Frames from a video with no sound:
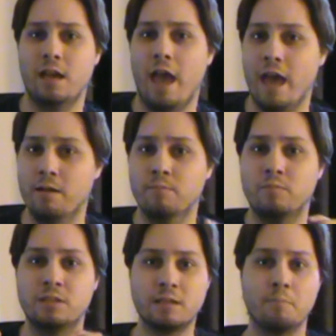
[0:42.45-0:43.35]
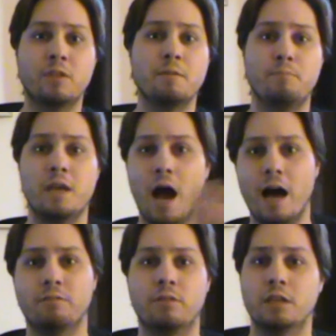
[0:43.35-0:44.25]
and something
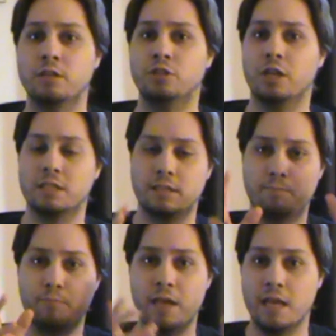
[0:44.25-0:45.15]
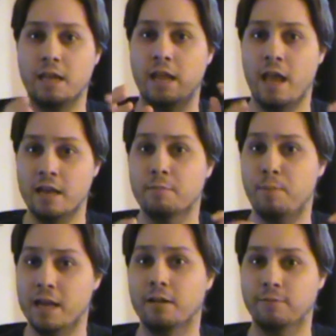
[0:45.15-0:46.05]
beyond than just being an
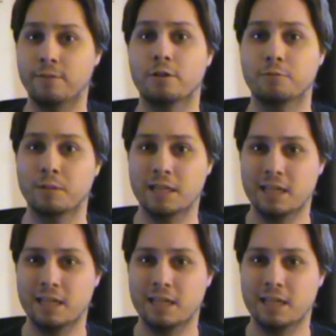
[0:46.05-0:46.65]
independent film.